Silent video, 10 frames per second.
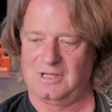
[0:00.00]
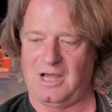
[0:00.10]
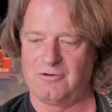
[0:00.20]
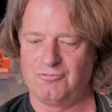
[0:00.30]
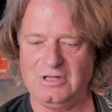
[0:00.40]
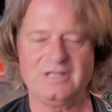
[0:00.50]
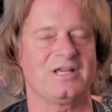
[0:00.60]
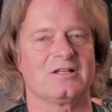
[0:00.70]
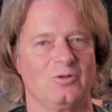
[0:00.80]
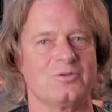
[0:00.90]
I really
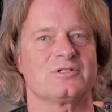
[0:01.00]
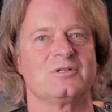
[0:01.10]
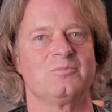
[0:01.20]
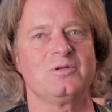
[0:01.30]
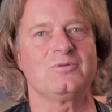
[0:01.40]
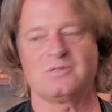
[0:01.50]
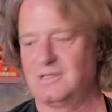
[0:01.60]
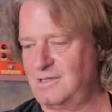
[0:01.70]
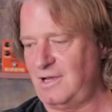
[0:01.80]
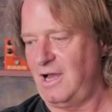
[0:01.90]
get lost in the
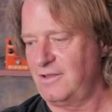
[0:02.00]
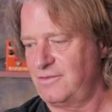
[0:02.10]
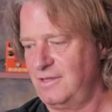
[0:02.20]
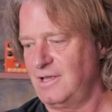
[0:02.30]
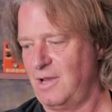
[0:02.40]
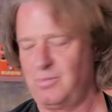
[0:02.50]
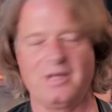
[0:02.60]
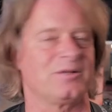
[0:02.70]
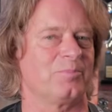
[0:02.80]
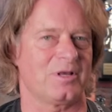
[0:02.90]
music, I think I
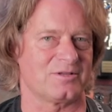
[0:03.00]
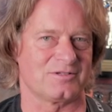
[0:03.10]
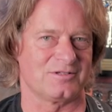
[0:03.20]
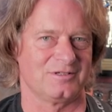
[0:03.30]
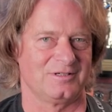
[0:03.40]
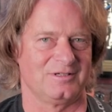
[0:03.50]
play the best.